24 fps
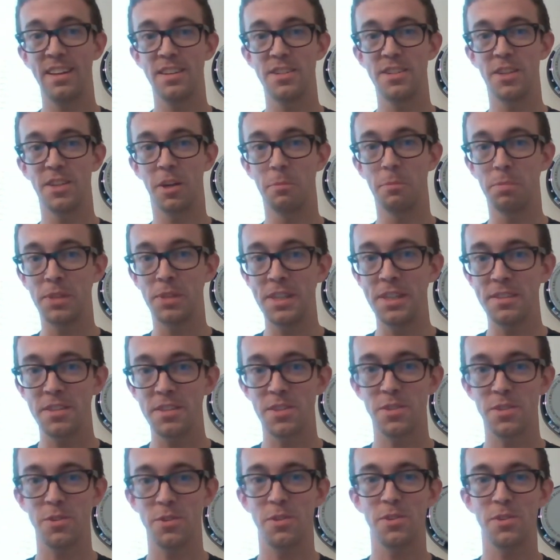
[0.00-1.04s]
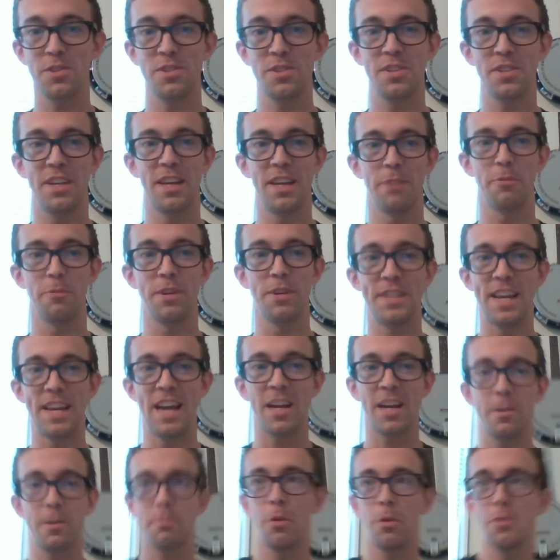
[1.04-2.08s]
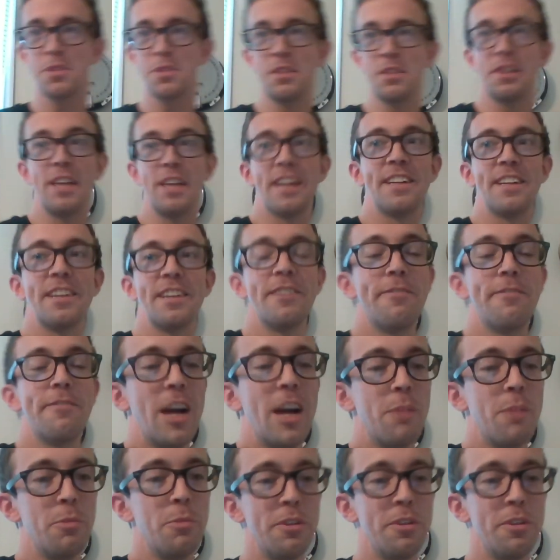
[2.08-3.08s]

to complete the search and redact personally identifiable